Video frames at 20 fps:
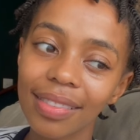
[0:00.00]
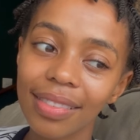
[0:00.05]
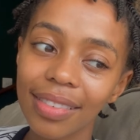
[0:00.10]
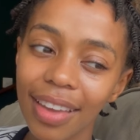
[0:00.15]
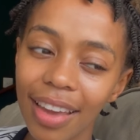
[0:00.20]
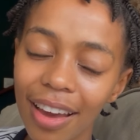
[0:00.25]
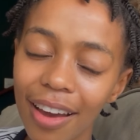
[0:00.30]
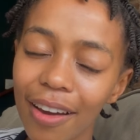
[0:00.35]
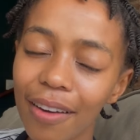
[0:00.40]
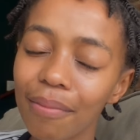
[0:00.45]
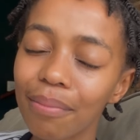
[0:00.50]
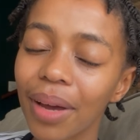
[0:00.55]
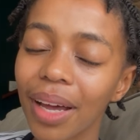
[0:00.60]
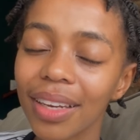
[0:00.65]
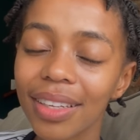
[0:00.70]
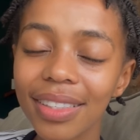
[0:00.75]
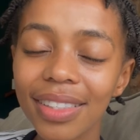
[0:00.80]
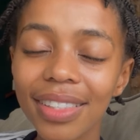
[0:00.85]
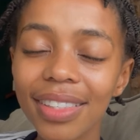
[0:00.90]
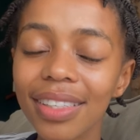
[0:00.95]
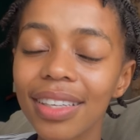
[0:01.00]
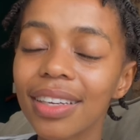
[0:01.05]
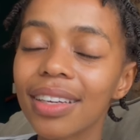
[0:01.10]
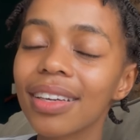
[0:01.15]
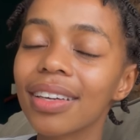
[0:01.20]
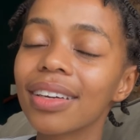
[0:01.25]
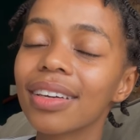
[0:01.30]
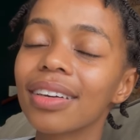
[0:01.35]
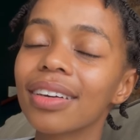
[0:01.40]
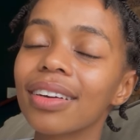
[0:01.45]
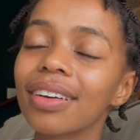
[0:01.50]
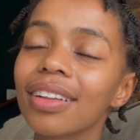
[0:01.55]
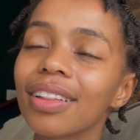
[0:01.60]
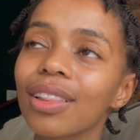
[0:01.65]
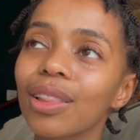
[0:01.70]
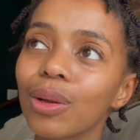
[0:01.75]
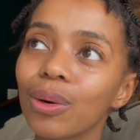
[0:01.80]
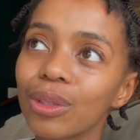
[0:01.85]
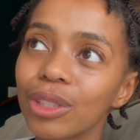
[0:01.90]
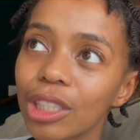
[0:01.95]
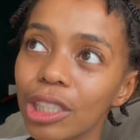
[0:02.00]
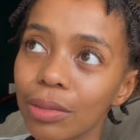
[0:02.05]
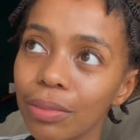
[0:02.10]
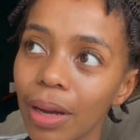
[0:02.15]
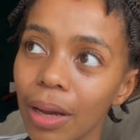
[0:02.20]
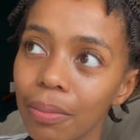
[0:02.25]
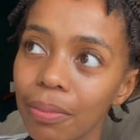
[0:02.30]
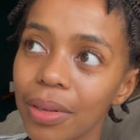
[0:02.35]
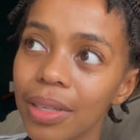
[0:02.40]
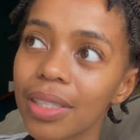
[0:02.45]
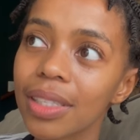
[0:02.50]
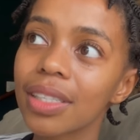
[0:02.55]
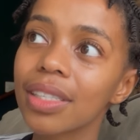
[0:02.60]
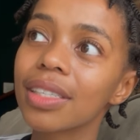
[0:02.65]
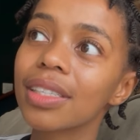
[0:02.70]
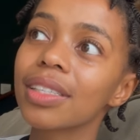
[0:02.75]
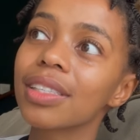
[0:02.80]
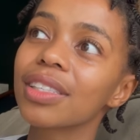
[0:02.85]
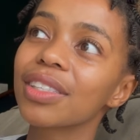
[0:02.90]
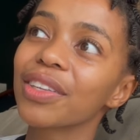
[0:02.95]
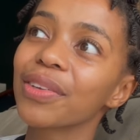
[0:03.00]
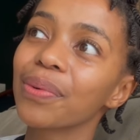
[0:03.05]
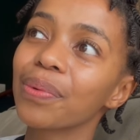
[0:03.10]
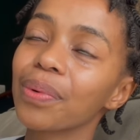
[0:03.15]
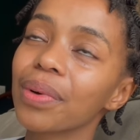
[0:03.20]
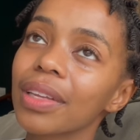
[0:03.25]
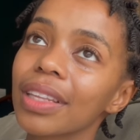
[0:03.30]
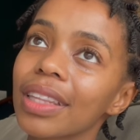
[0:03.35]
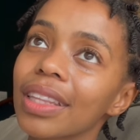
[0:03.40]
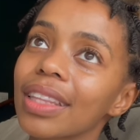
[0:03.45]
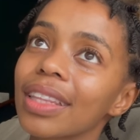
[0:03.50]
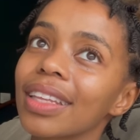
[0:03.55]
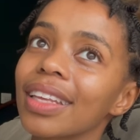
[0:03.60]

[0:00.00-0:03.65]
Yeah, balancing launching my business with